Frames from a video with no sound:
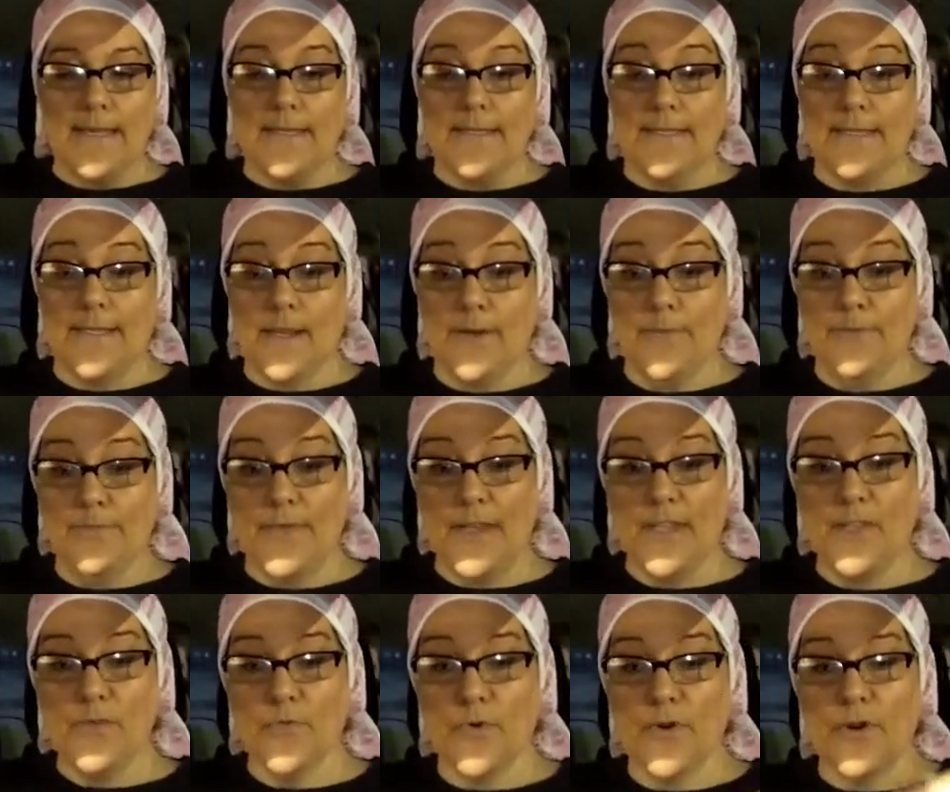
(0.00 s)
So
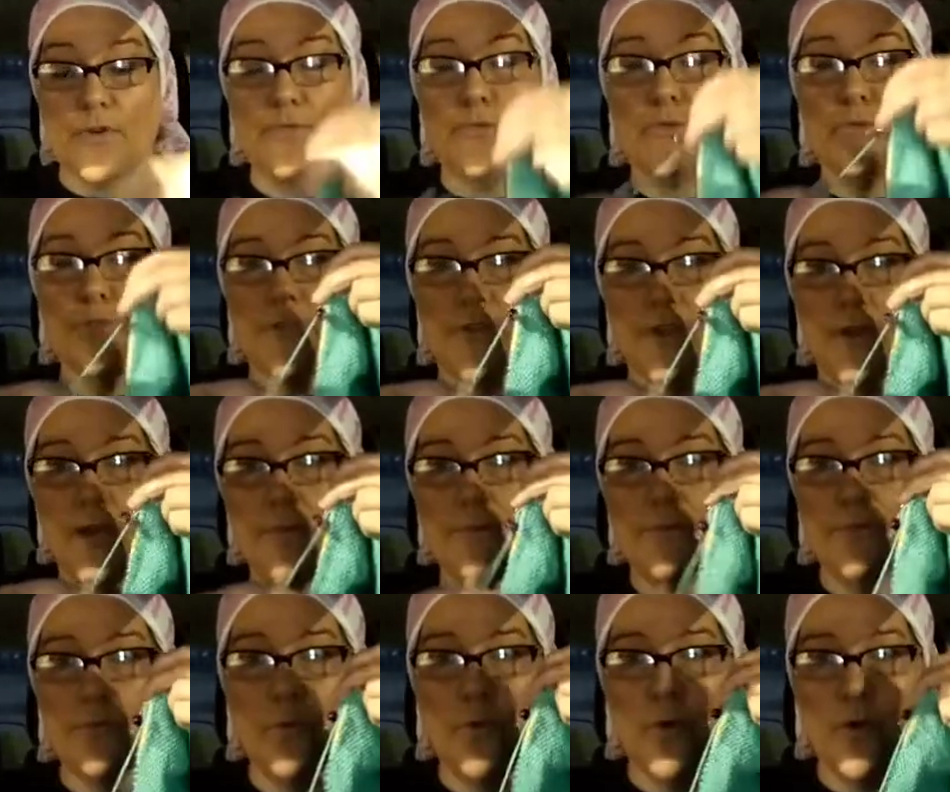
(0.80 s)
that's wonderful. So
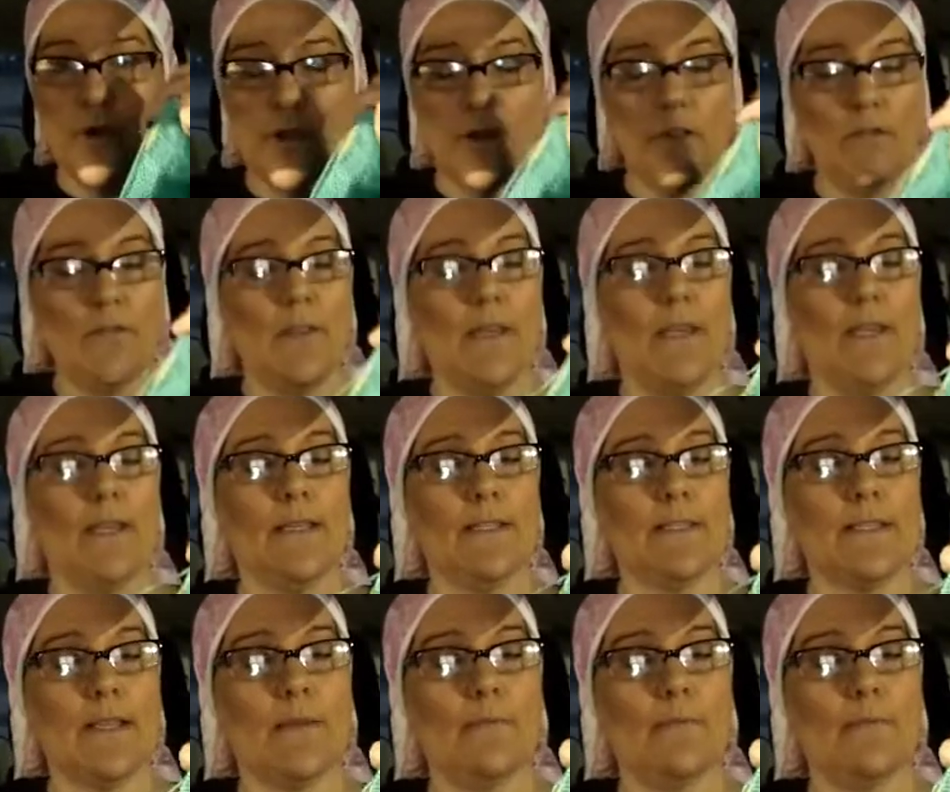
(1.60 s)
I'm working on this.